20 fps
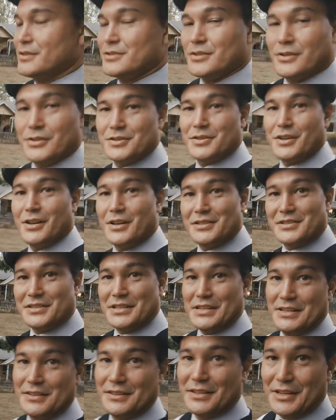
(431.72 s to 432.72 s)
So you saw a
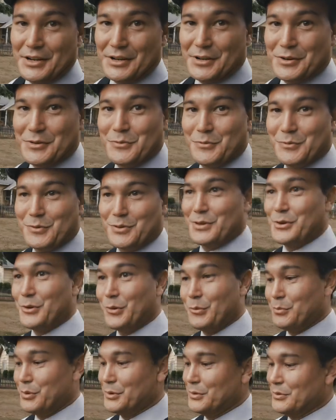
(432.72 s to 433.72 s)
scene there with the
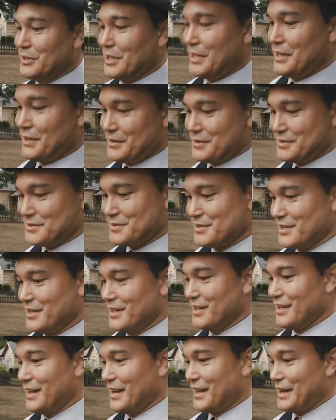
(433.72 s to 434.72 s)
old bootleggers.
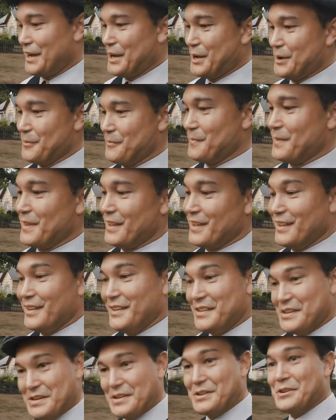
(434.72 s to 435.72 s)
Um,
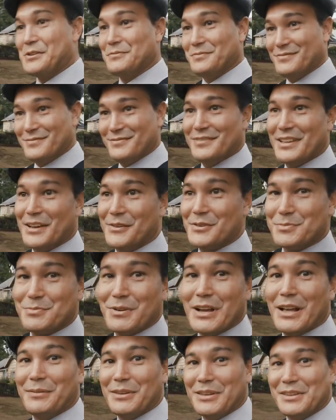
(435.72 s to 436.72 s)
you know, that was
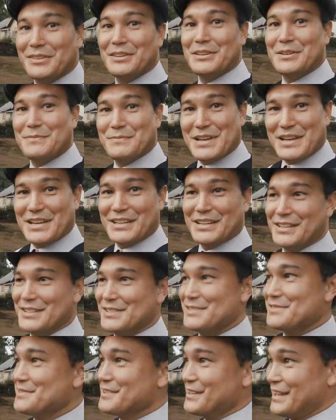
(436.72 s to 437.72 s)
probably a thing back
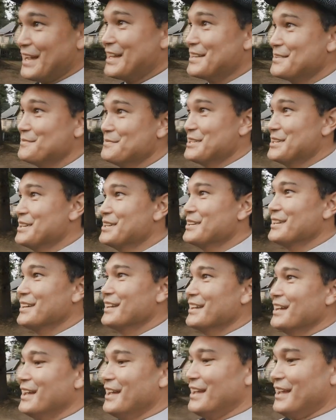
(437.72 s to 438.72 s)
here. It had to be.
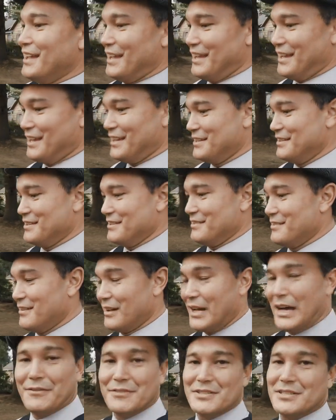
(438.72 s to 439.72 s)
And
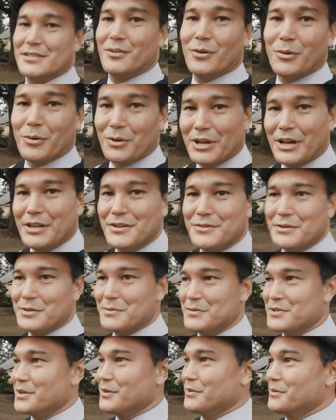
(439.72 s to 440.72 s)
obviously the whole country
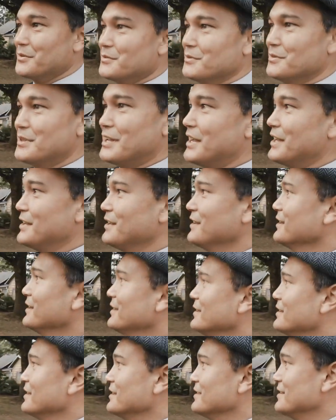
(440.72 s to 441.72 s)
was going through that
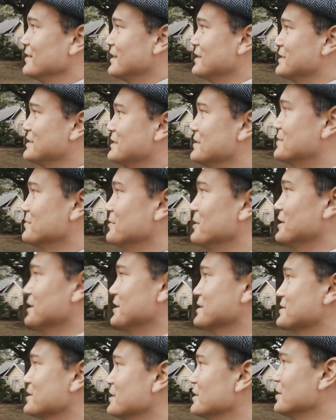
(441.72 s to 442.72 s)
in the nineteen
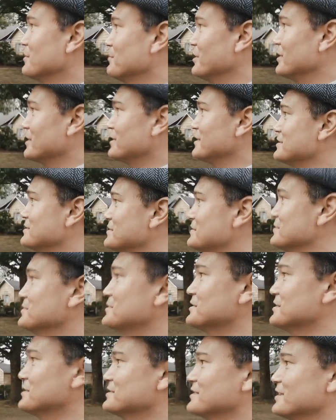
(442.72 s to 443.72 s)
twenties. But look at these
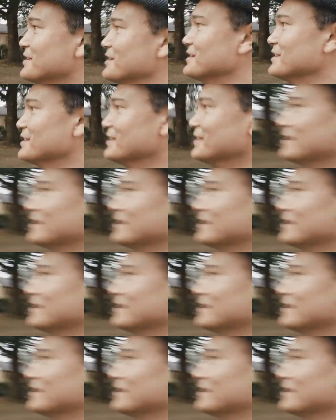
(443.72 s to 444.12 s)
newsies here.